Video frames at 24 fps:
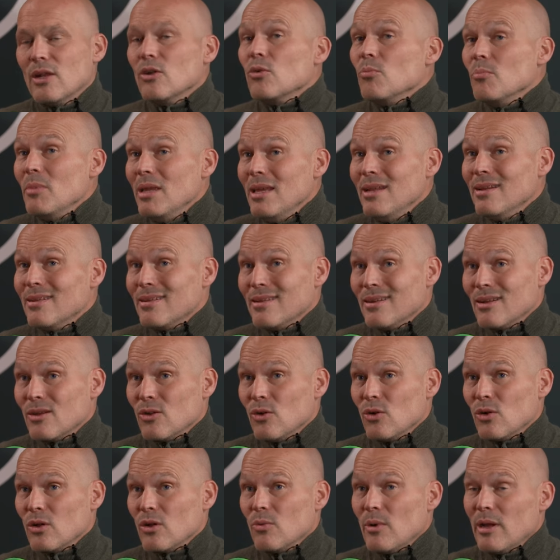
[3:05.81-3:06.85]
I don't mean it in a
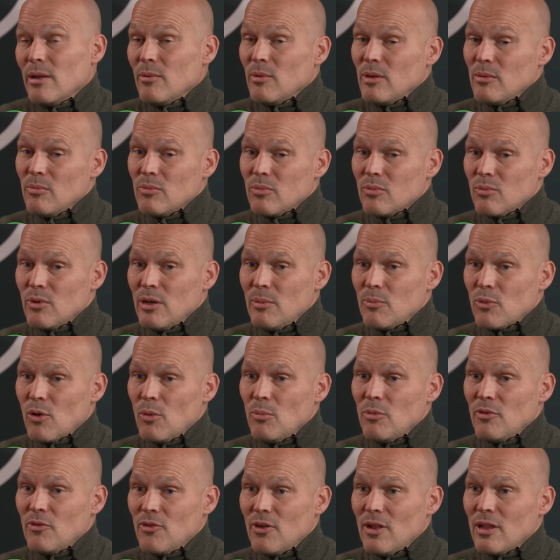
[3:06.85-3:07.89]
cocky way. We, we
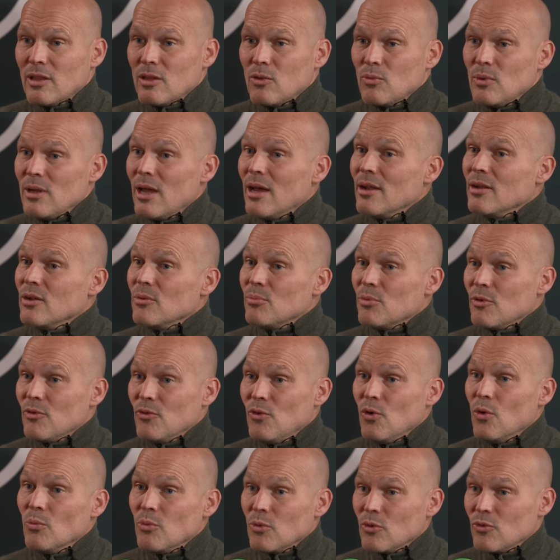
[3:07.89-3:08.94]
probably felt that we
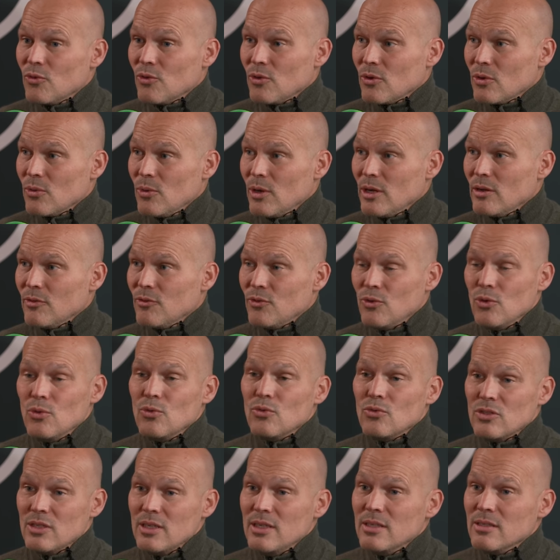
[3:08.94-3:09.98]
underperformed for quite a few
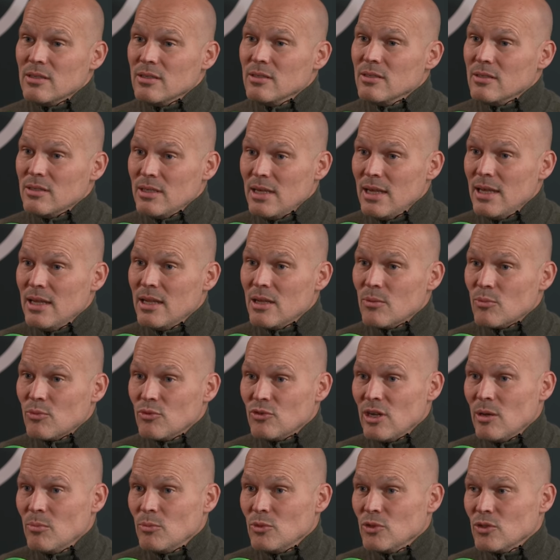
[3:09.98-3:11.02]
seasons yeah. in the
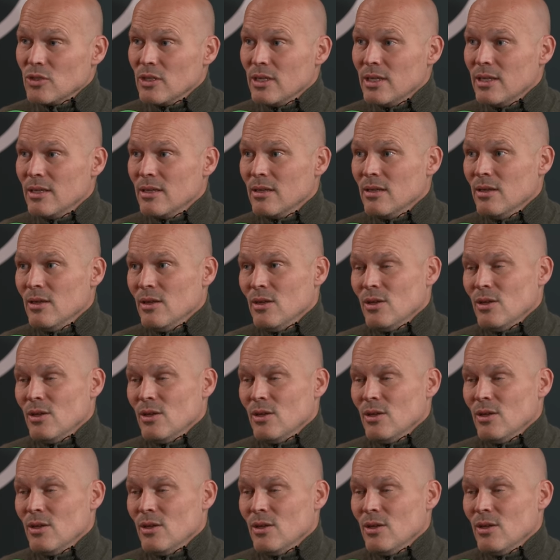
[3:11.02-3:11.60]
Champions League.